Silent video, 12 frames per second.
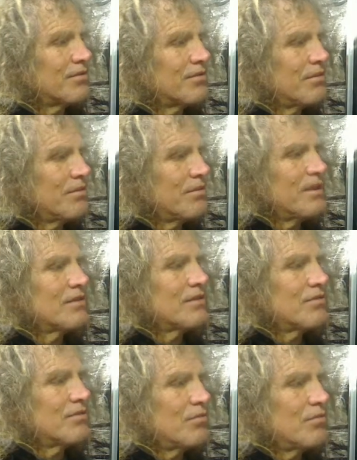going to be the
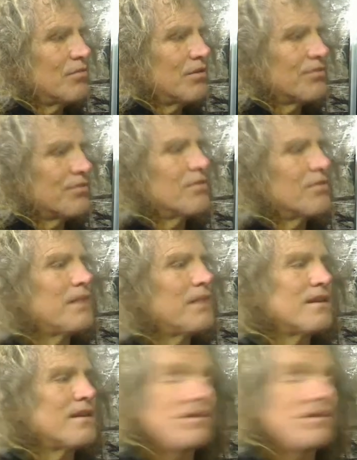external world's going to
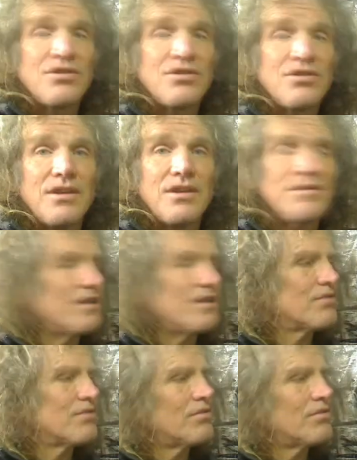make the exchange. The
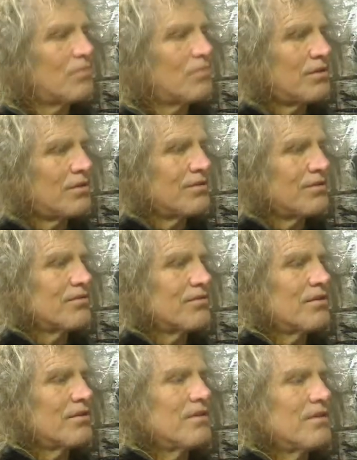external world is
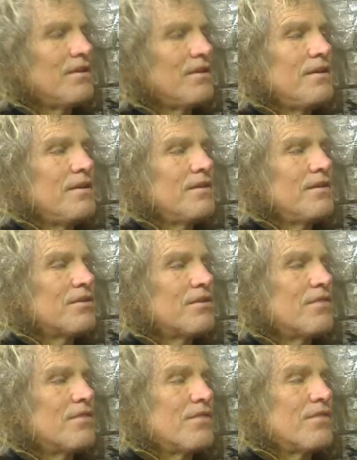going to
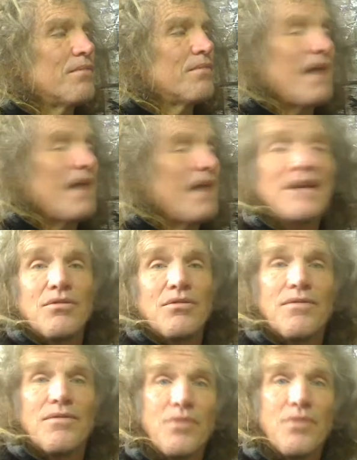convert it back into
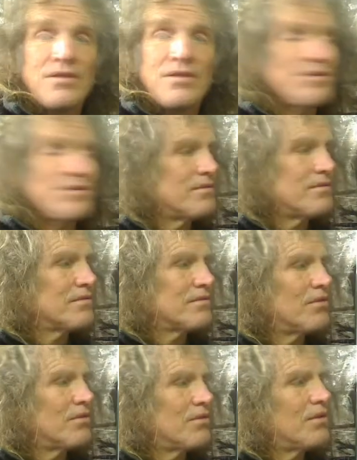a force.
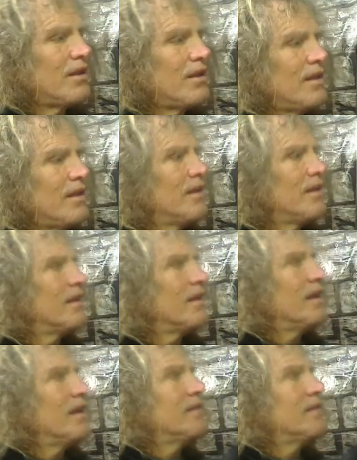So
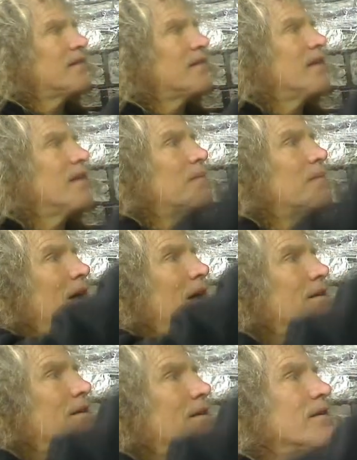inside the
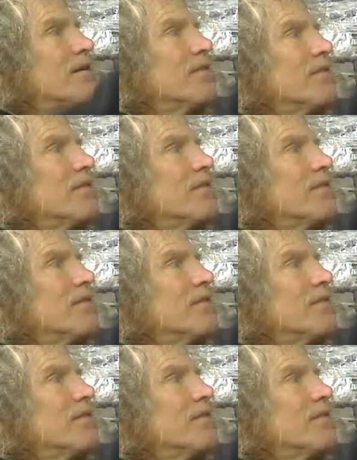matter, it's